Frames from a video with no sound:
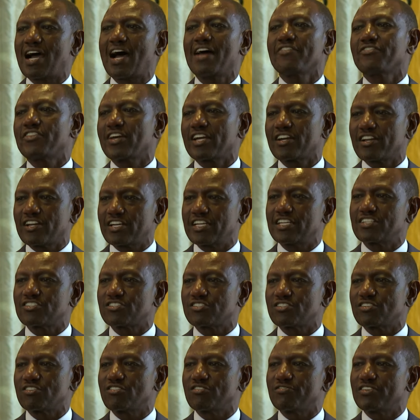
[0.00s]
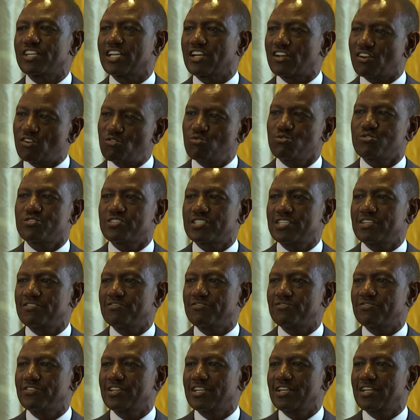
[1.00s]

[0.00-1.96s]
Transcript: and the creation of inclusive,